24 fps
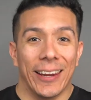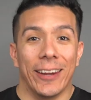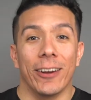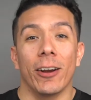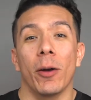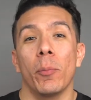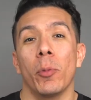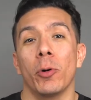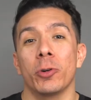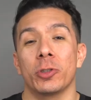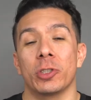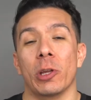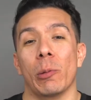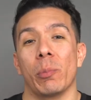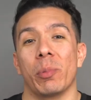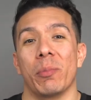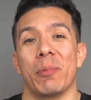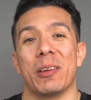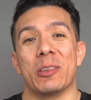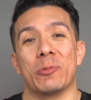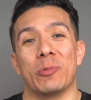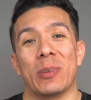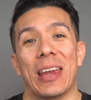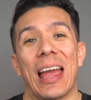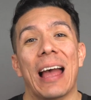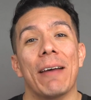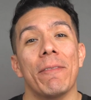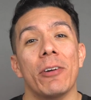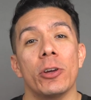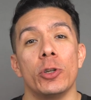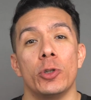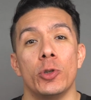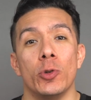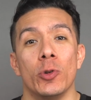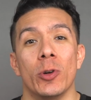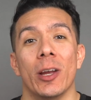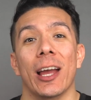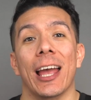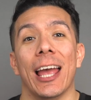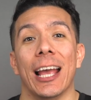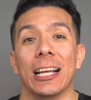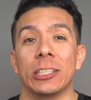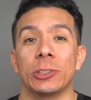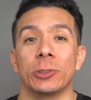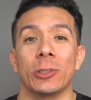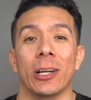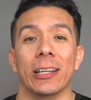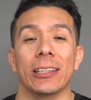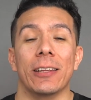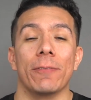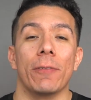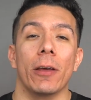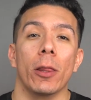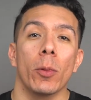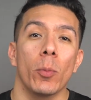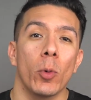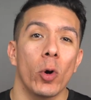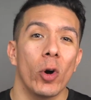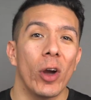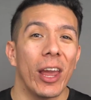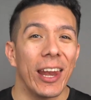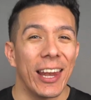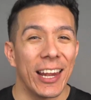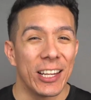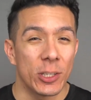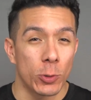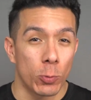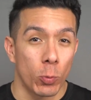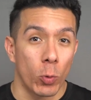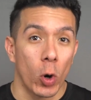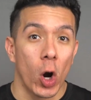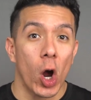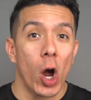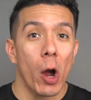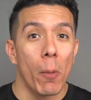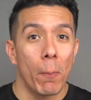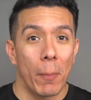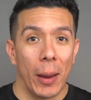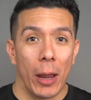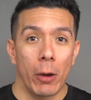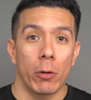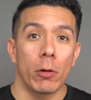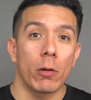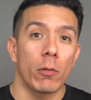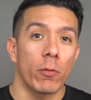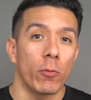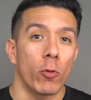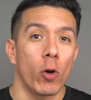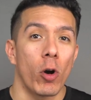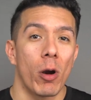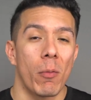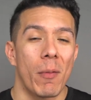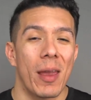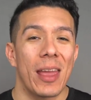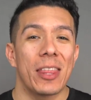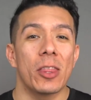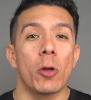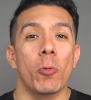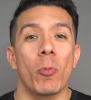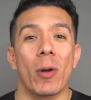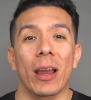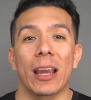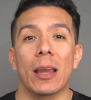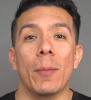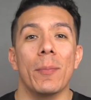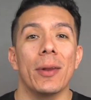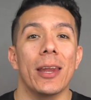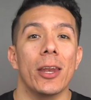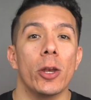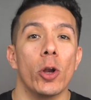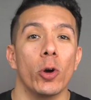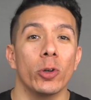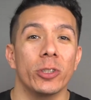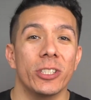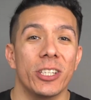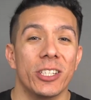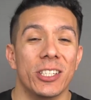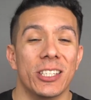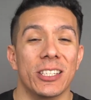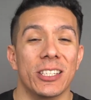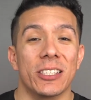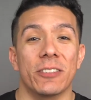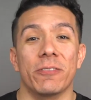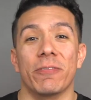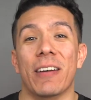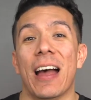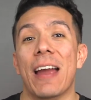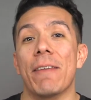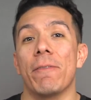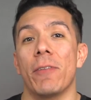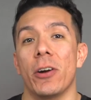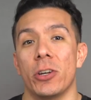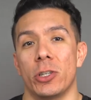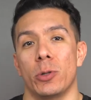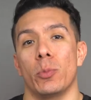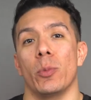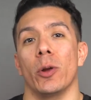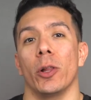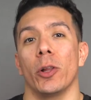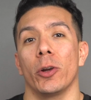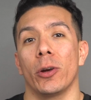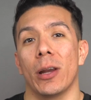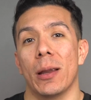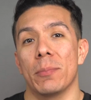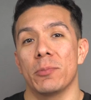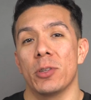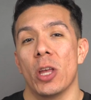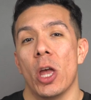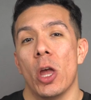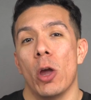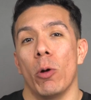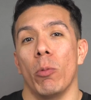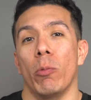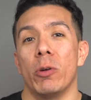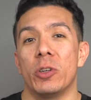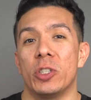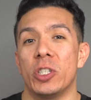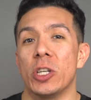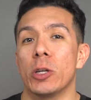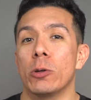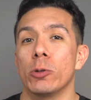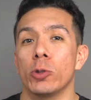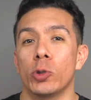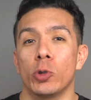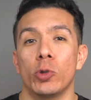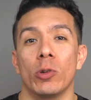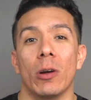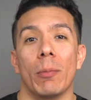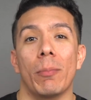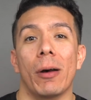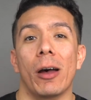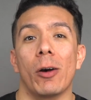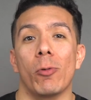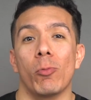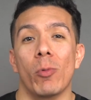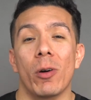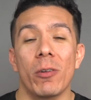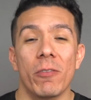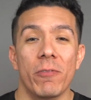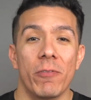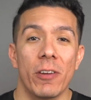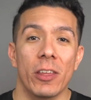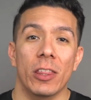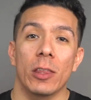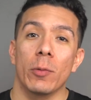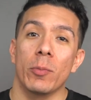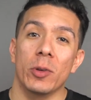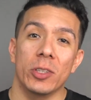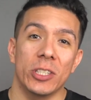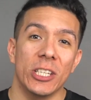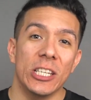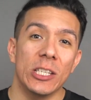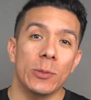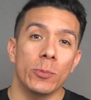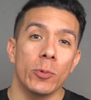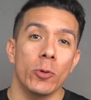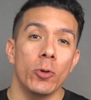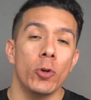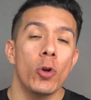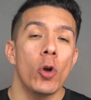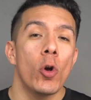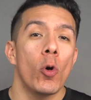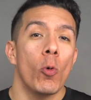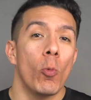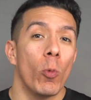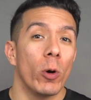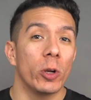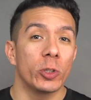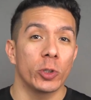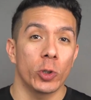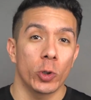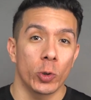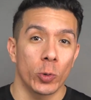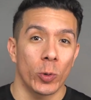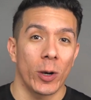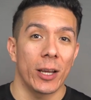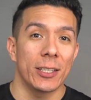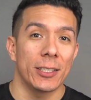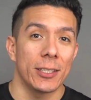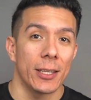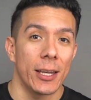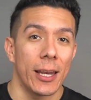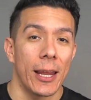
Here at Bulk Supplements, we have Ajuga extract available in its raw powder form, and the recommended dosage is 500 milligrams, which equals to about one fifth of a teaspoon once or twice a